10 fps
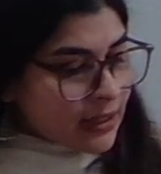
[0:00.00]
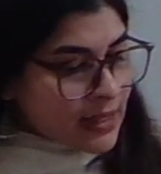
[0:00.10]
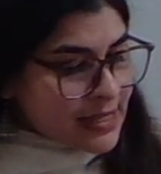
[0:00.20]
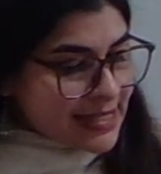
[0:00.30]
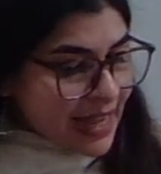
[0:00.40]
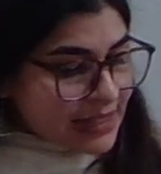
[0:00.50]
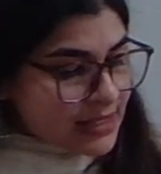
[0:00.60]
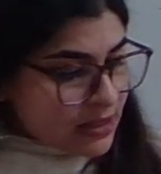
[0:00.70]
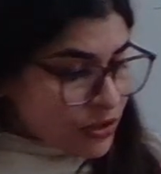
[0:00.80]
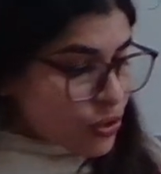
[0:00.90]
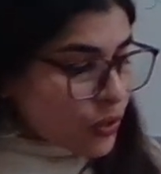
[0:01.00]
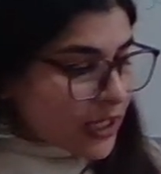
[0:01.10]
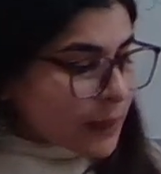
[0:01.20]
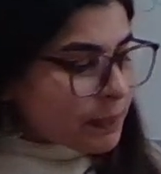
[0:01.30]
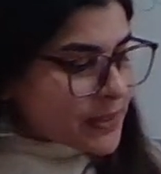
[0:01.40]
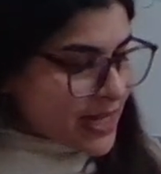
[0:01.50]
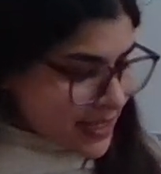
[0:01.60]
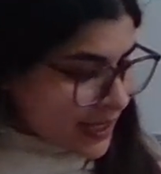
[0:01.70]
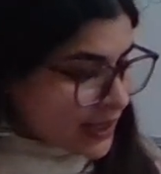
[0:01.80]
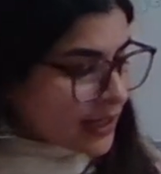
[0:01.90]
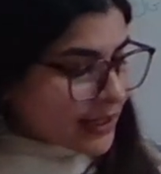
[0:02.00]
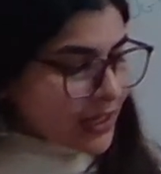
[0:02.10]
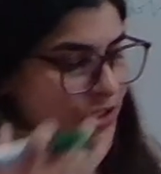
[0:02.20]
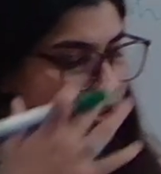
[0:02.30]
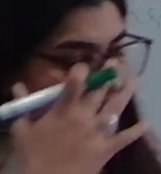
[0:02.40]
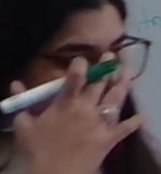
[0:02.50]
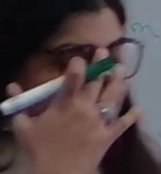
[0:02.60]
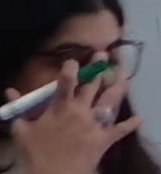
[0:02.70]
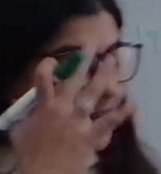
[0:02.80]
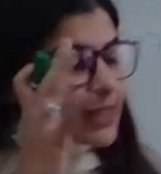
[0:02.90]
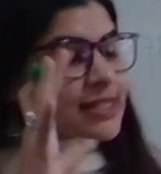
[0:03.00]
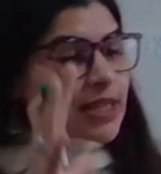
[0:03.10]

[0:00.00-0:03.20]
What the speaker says: sense, to keep sustained attention, there are some